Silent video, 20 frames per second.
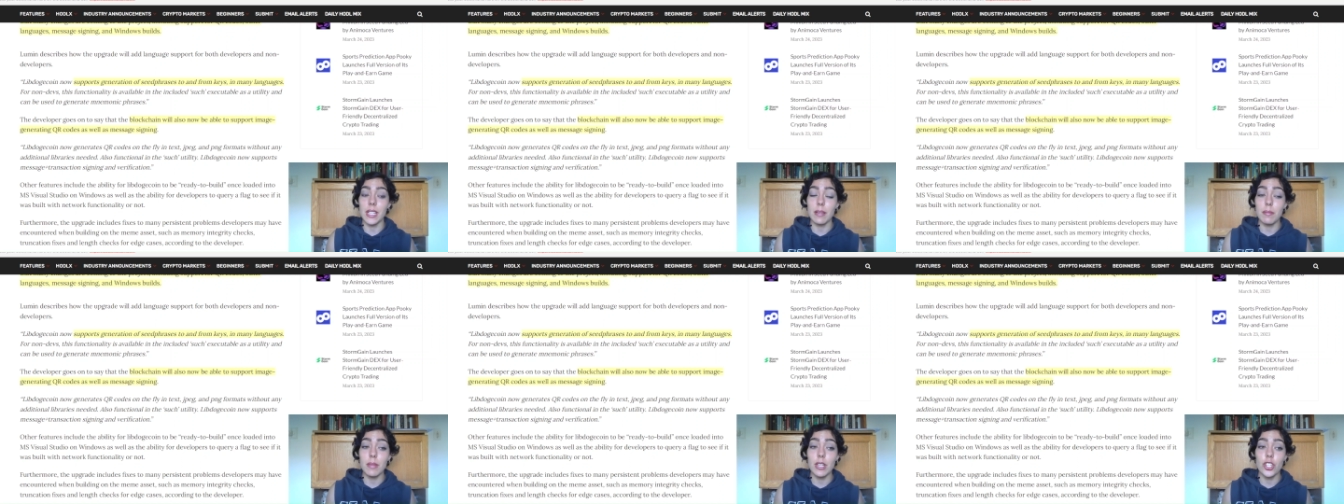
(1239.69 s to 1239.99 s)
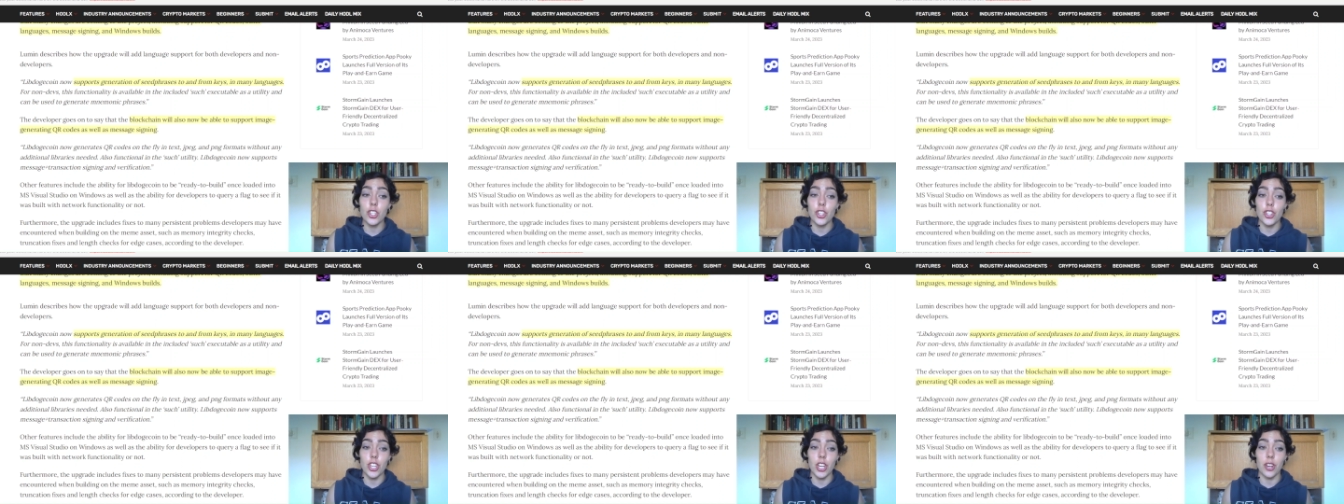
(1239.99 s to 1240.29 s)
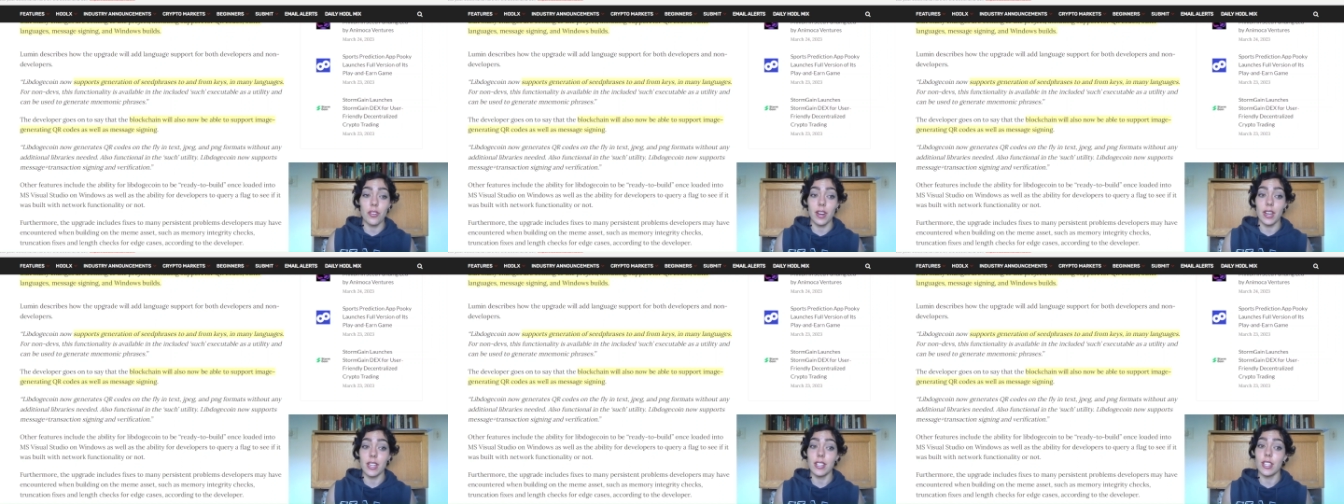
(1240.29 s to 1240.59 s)

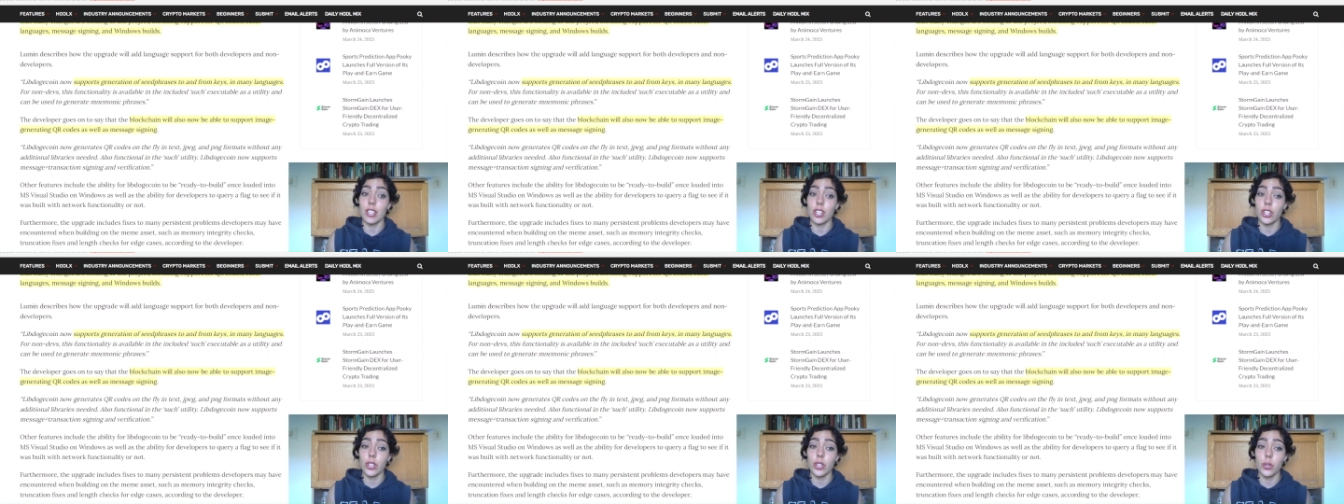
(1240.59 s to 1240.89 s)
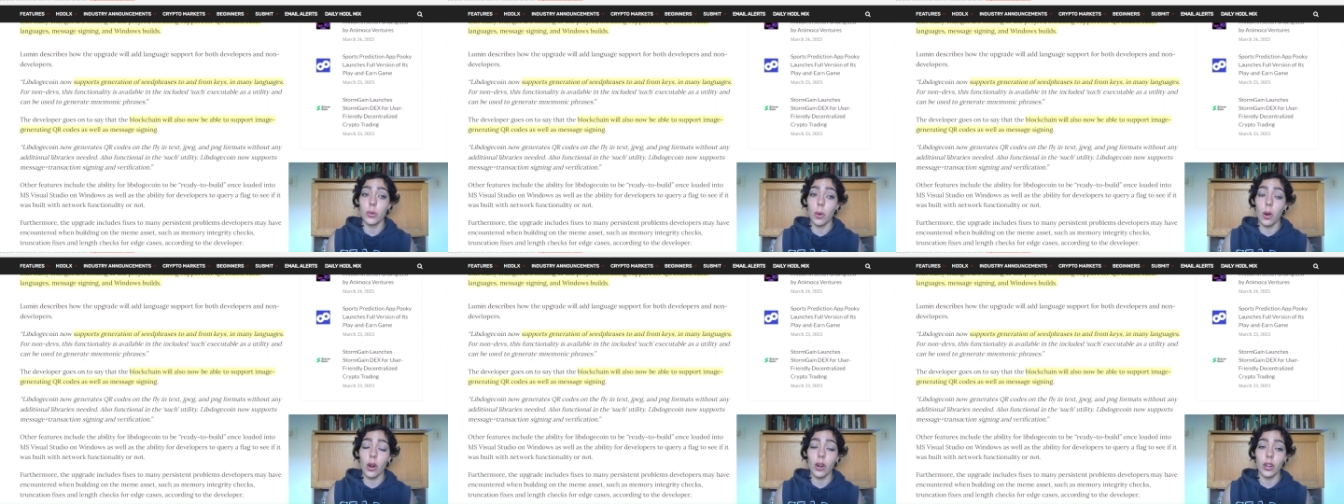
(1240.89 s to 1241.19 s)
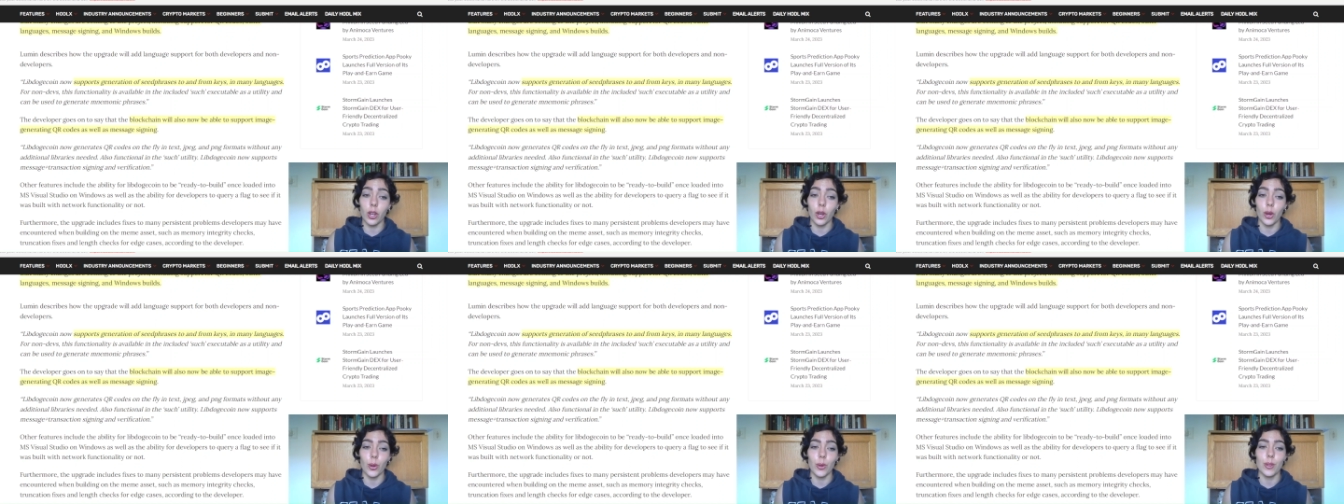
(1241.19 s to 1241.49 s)
image-generating Q R
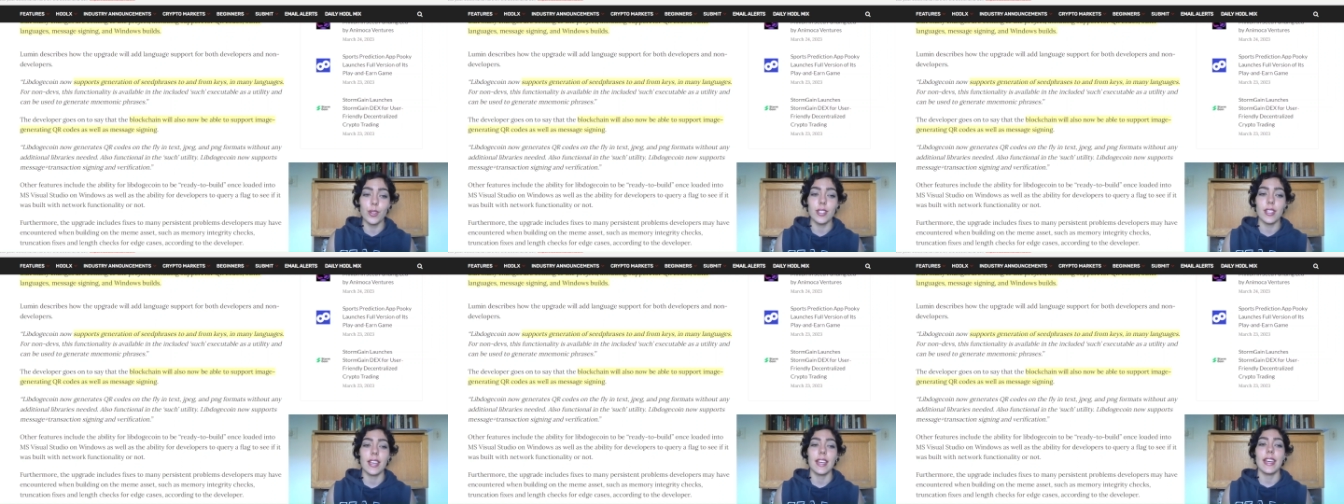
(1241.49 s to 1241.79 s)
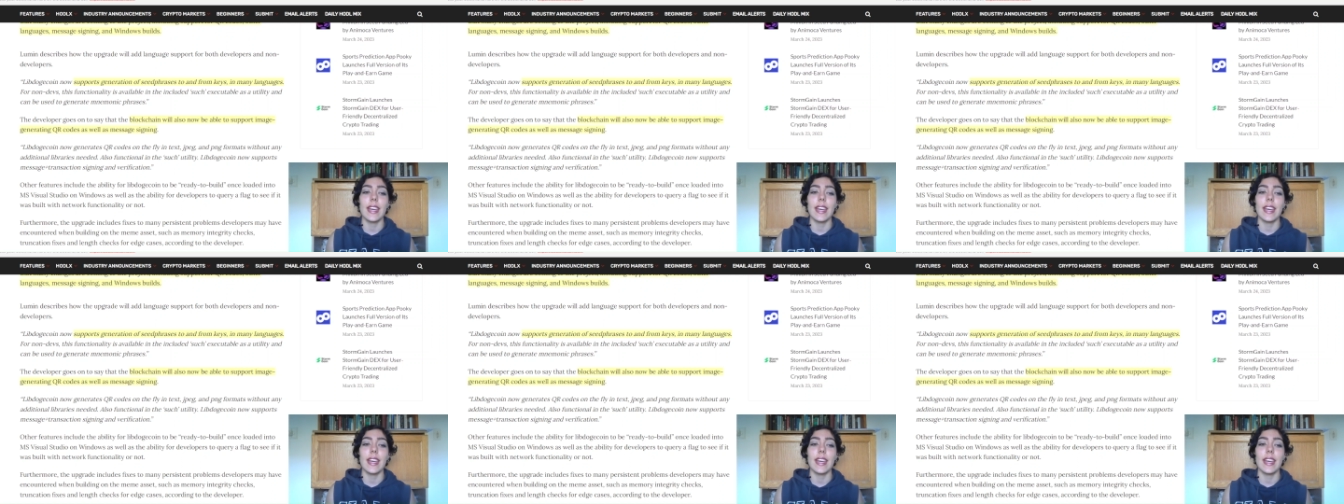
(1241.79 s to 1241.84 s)
codes